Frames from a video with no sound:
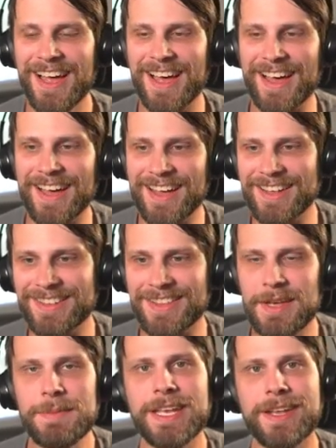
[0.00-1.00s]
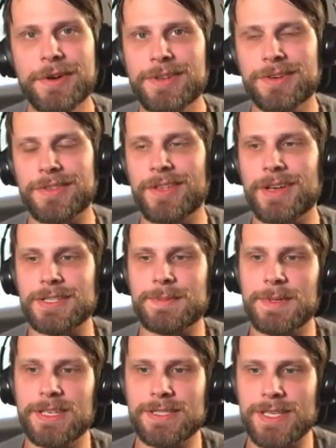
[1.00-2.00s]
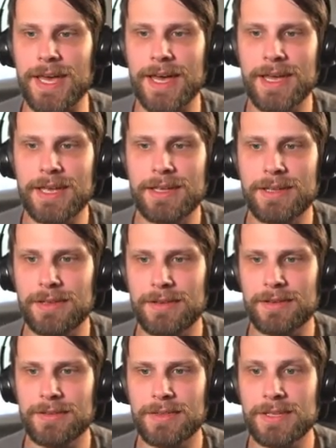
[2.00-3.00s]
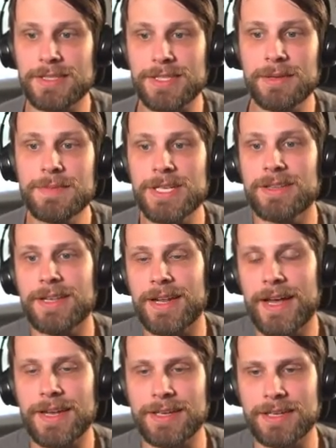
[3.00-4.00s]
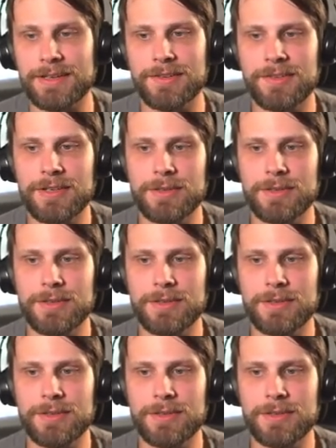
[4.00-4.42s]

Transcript: let me know your thoughts, because the assumption that I get is that you